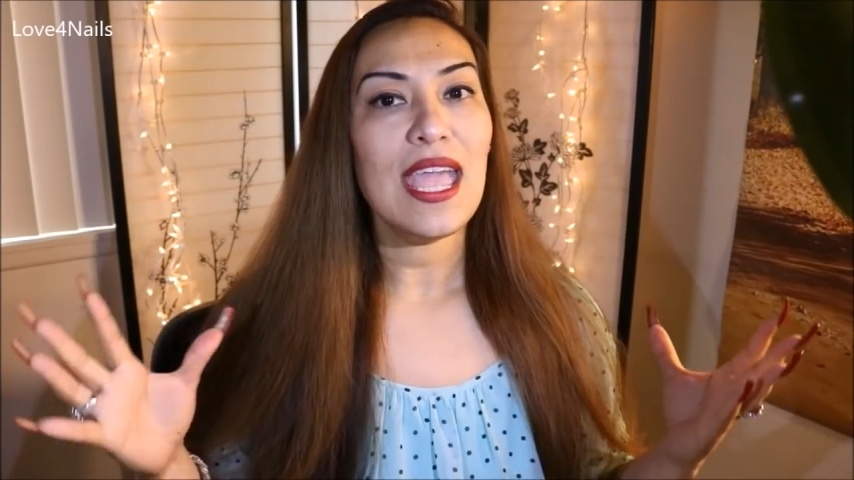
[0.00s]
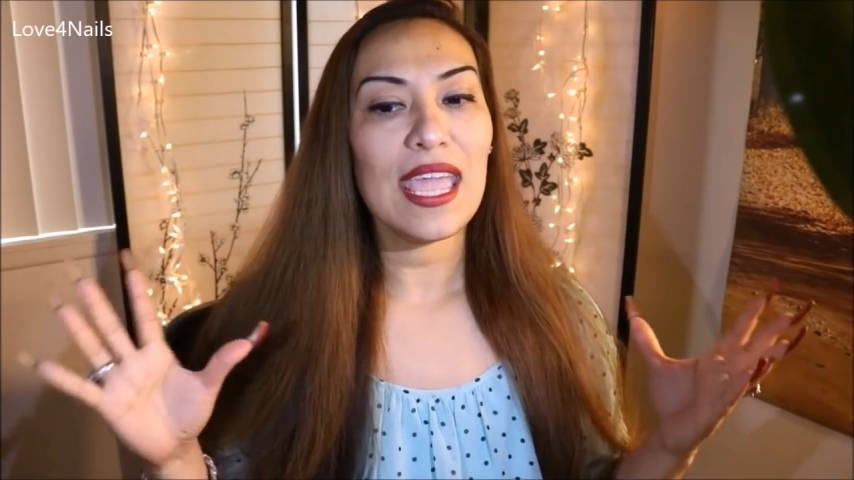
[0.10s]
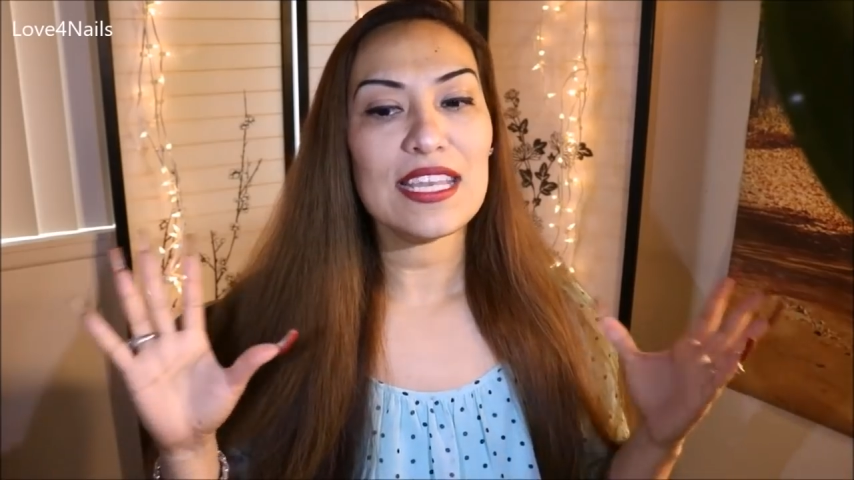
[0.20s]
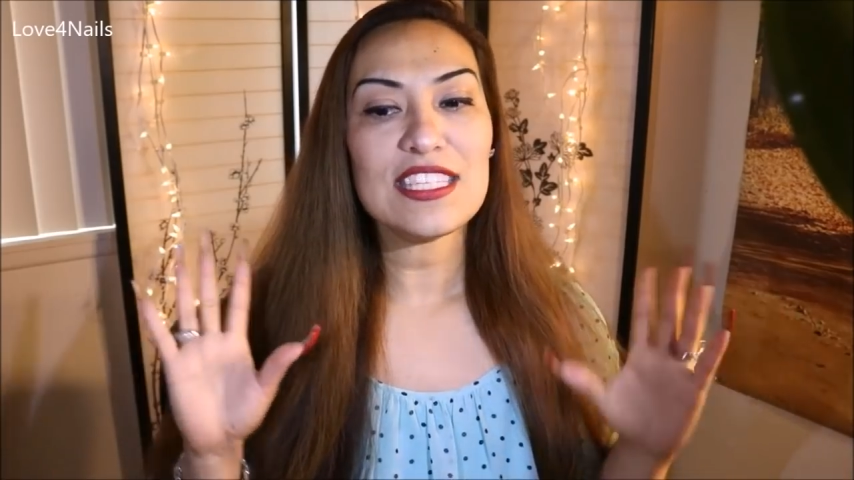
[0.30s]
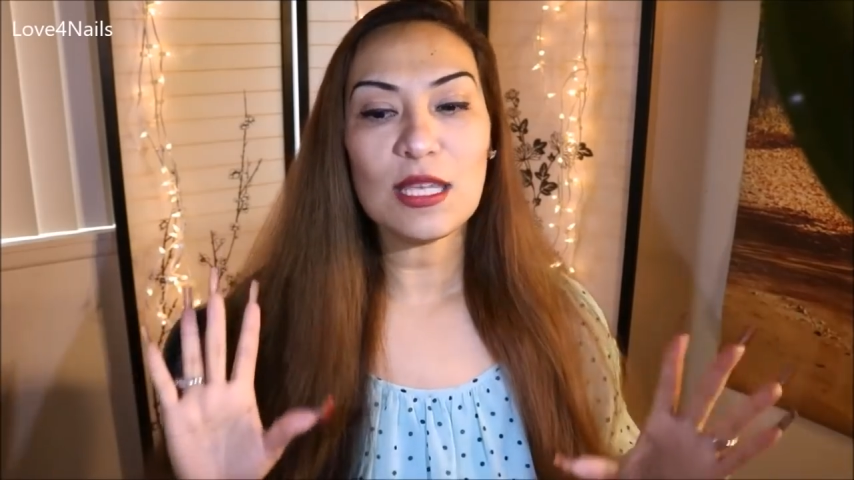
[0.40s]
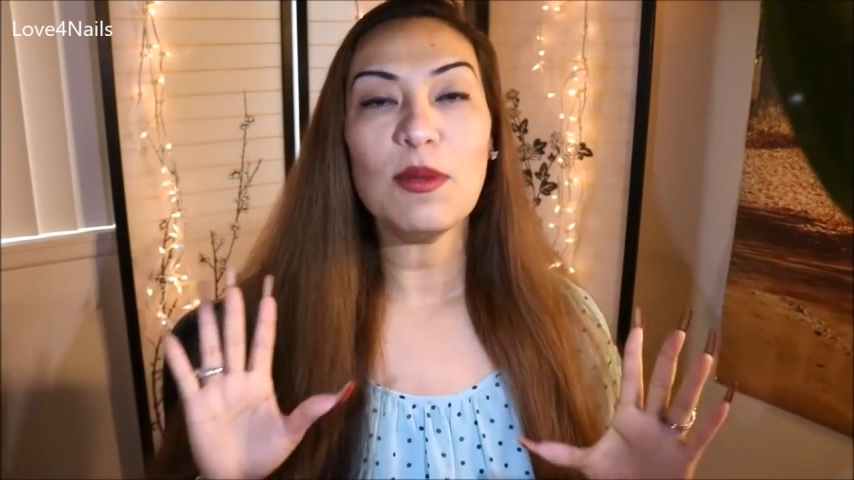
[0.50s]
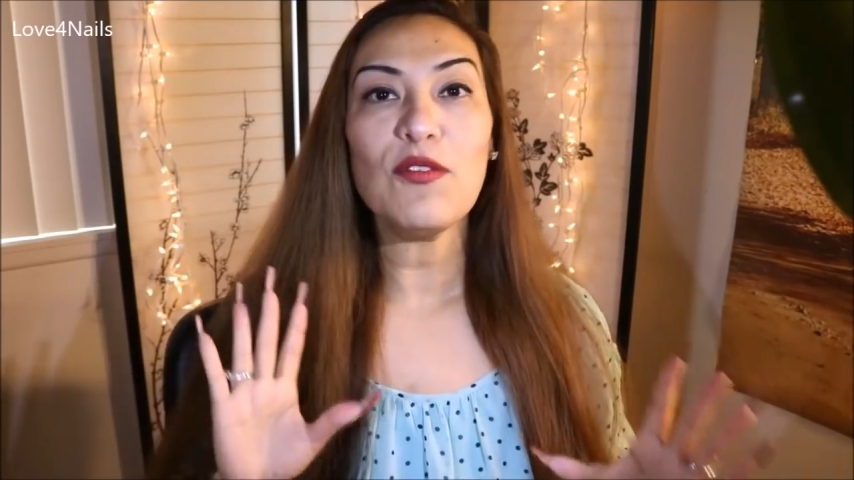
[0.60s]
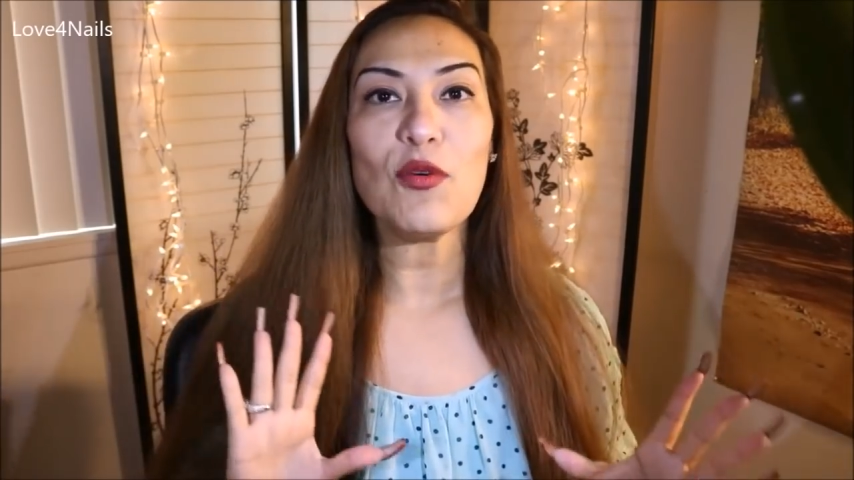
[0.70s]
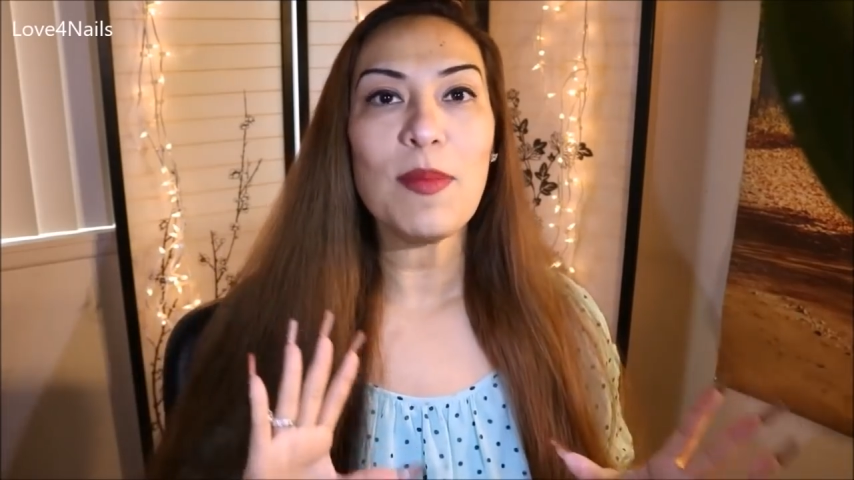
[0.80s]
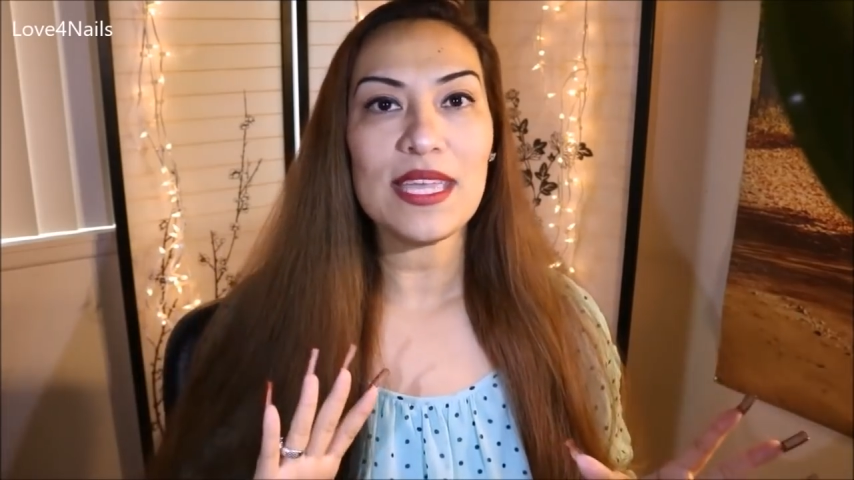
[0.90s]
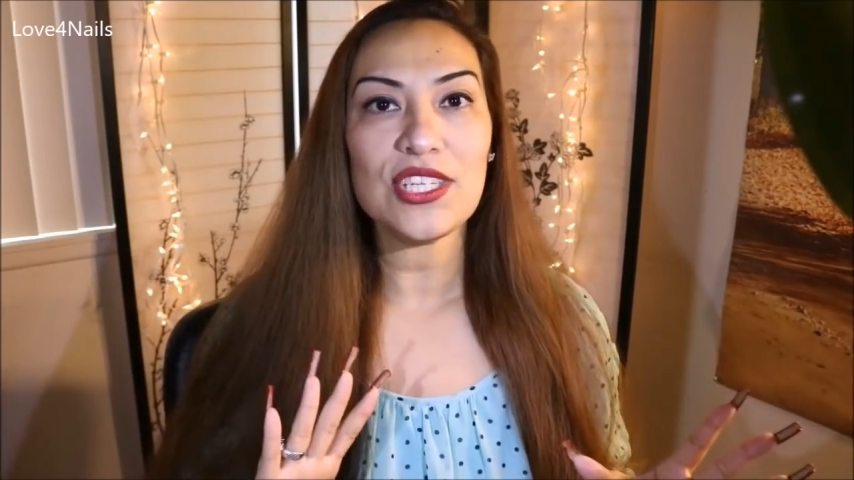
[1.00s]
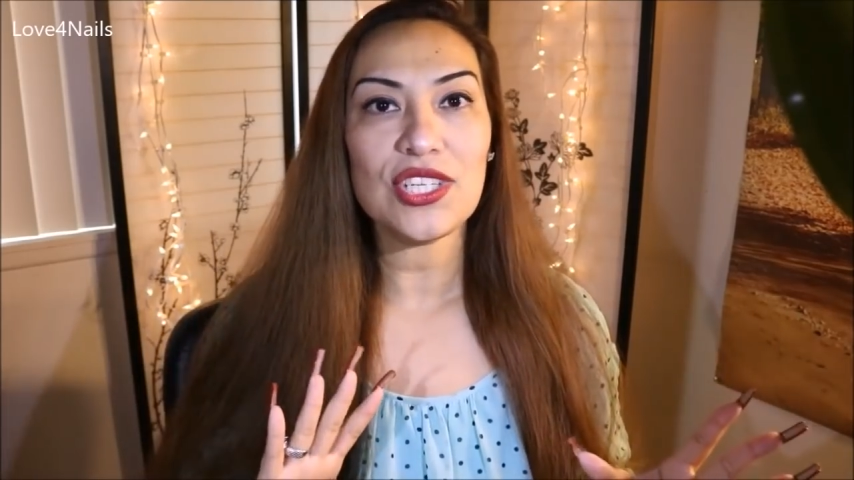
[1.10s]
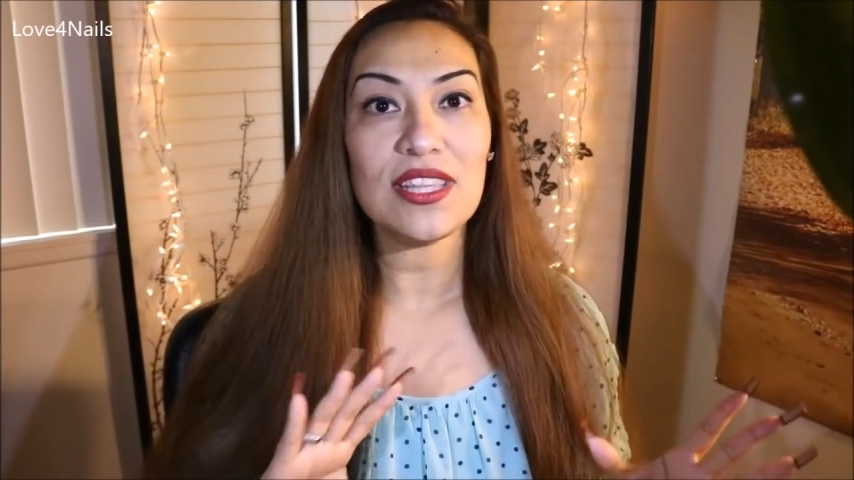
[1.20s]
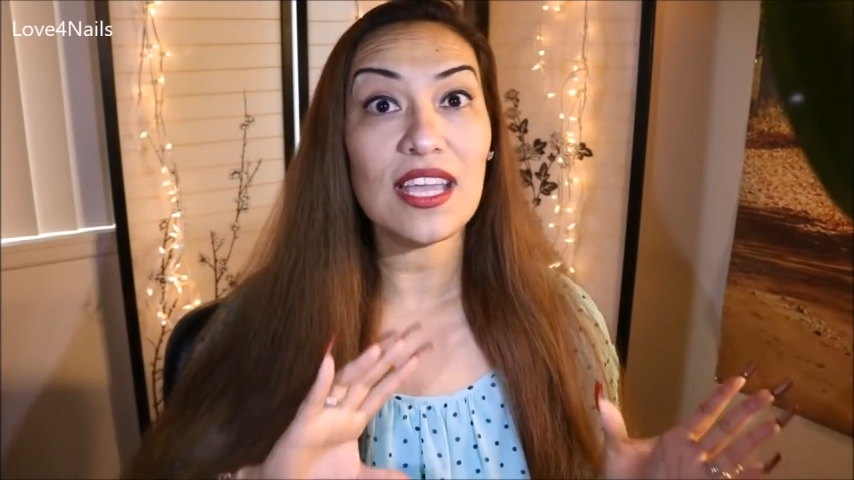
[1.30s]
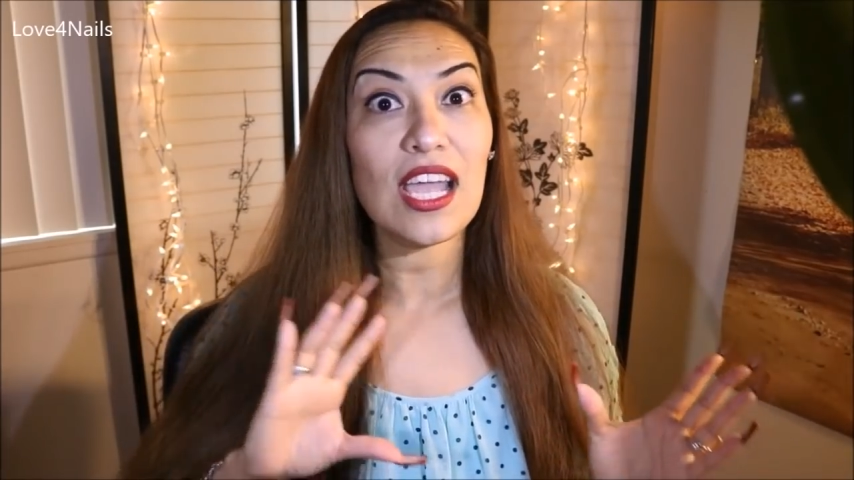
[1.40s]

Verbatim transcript: And some of you mentioned